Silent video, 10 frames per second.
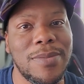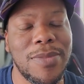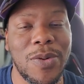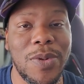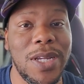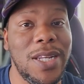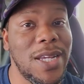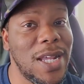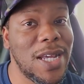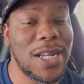But when he
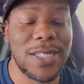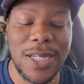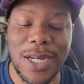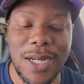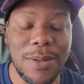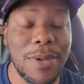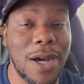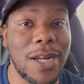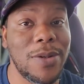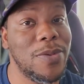did have that time,
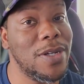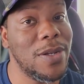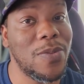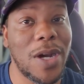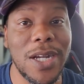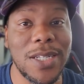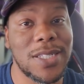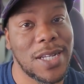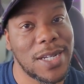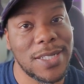Hollywood and
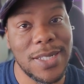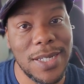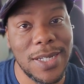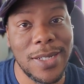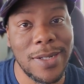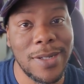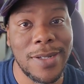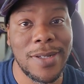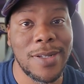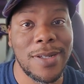Watkins, like I said,
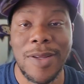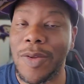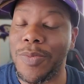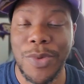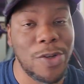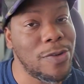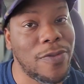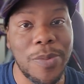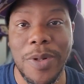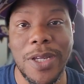
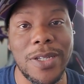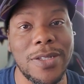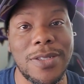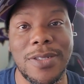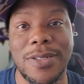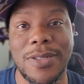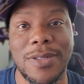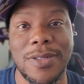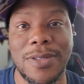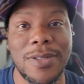beautiful plays.
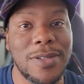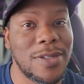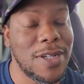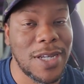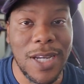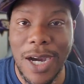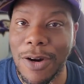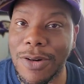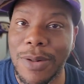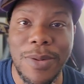
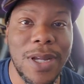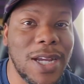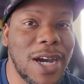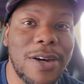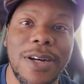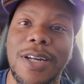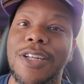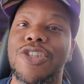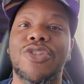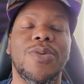Caught up, caught it
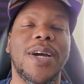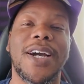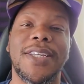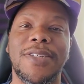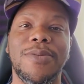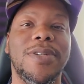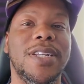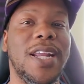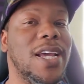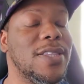in stride too.
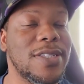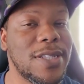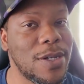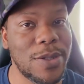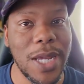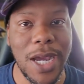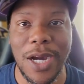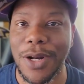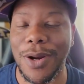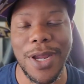Didn't have to slow
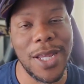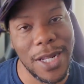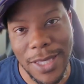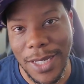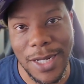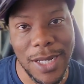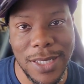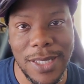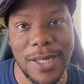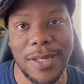down or anything like
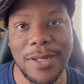that.